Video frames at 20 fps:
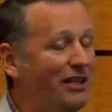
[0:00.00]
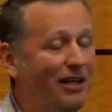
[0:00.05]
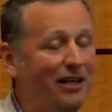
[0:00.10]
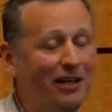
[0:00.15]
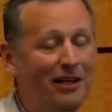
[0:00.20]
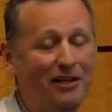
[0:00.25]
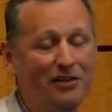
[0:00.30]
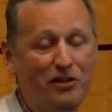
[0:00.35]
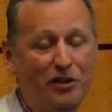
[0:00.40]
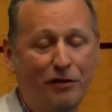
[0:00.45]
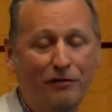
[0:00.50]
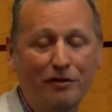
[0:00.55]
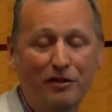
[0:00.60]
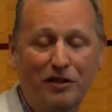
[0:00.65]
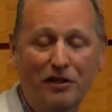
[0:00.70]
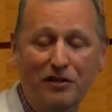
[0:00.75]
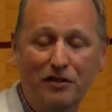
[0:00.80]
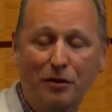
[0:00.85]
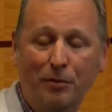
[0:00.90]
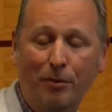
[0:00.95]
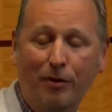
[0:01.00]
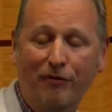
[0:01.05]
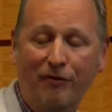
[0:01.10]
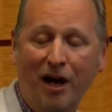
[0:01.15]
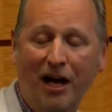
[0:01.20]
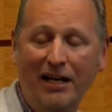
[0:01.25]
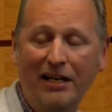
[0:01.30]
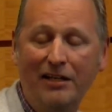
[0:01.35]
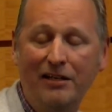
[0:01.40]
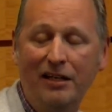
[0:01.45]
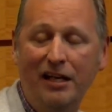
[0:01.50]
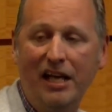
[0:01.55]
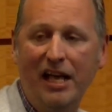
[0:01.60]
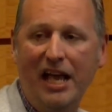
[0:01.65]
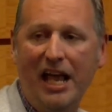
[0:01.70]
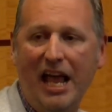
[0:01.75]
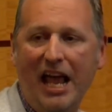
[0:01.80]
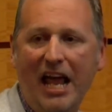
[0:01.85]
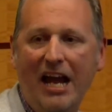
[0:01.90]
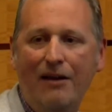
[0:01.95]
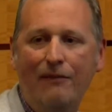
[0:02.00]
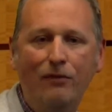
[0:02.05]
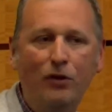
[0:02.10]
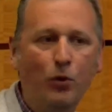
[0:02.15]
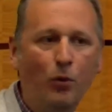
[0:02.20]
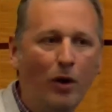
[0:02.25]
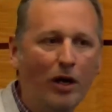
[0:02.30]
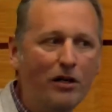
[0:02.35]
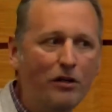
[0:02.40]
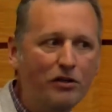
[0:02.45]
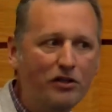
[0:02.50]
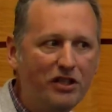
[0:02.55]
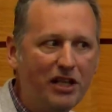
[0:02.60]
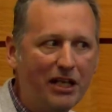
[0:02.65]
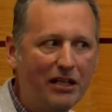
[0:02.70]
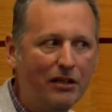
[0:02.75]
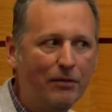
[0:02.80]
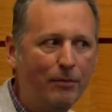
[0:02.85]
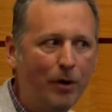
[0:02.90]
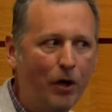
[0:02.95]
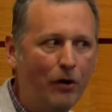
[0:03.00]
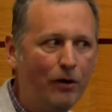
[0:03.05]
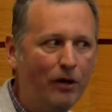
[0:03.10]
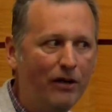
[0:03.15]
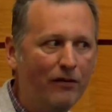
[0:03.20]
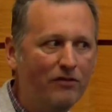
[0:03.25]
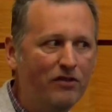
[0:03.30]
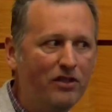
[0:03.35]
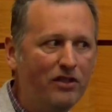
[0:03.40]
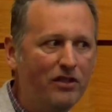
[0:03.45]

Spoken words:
services are provided, and if you understand the motives,